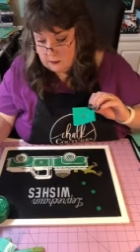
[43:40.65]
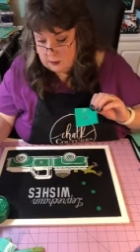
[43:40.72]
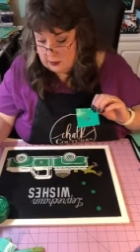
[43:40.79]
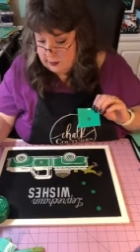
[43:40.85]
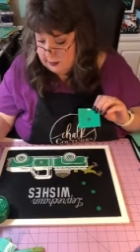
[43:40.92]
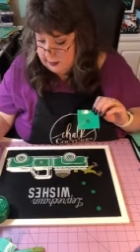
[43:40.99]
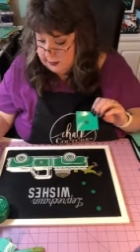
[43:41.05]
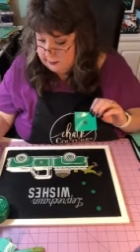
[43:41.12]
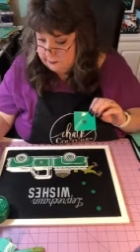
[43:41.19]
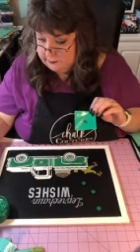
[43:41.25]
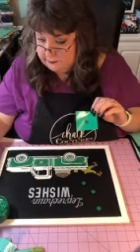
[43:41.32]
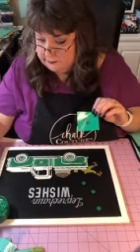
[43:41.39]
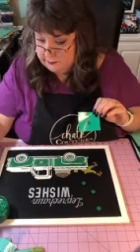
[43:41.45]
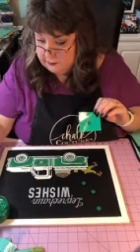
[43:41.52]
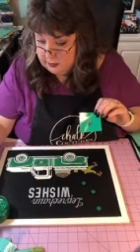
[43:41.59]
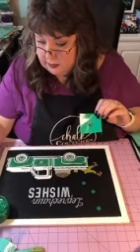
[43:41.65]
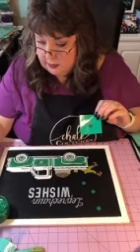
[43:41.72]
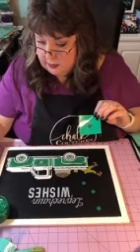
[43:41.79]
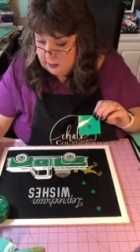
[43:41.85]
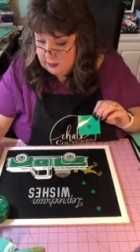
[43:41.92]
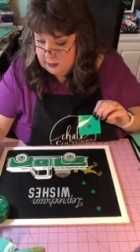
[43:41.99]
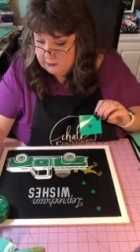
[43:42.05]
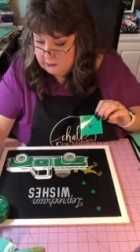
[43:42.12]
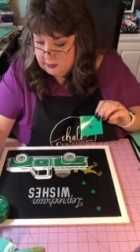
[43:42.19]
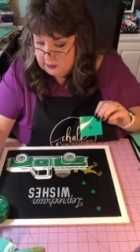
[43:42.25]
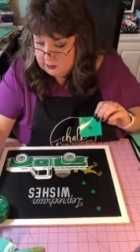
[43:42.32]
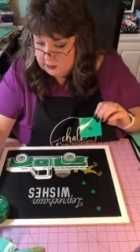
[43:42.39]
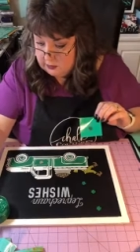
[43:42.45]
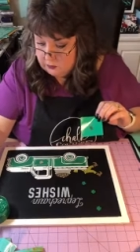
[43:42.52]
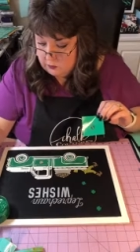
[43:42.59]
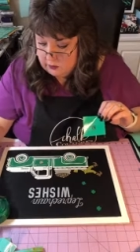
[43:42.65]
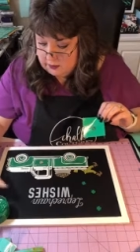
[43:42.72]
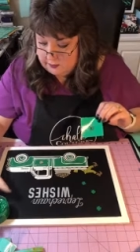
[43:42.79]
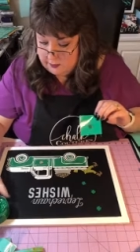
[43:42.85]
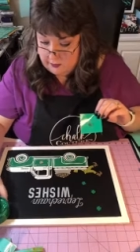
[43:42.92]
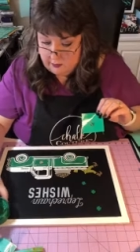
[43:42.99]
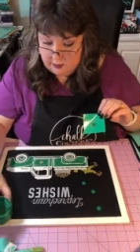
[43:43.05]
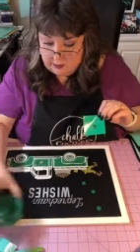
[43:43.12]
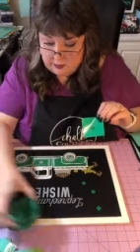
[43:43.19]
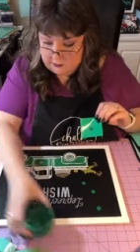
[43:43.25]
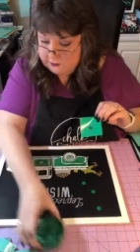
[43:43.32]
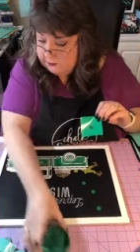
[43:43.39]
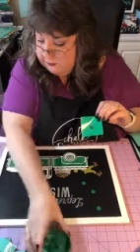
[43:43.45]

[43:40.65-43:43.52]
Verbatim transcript: Alright. Gotta just wipe it off.